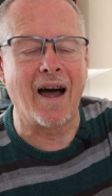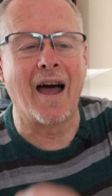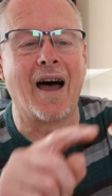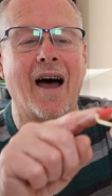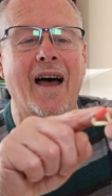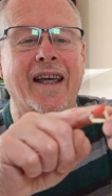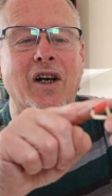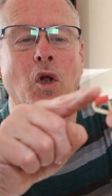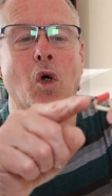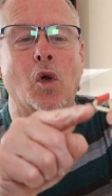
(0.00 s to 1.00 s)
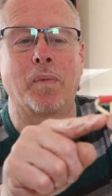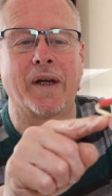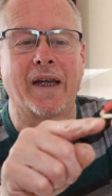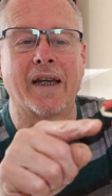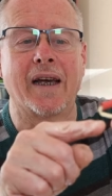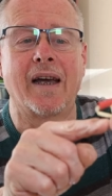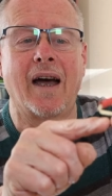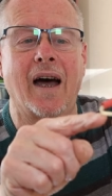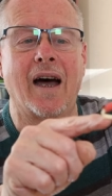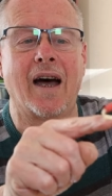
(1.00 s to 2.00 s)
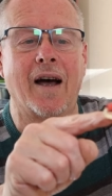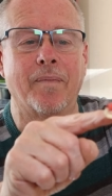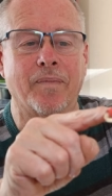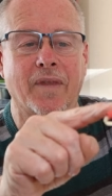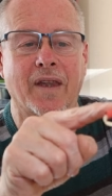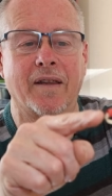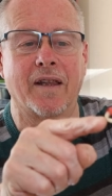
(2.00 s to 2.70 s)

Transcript: uh, it'll all be um,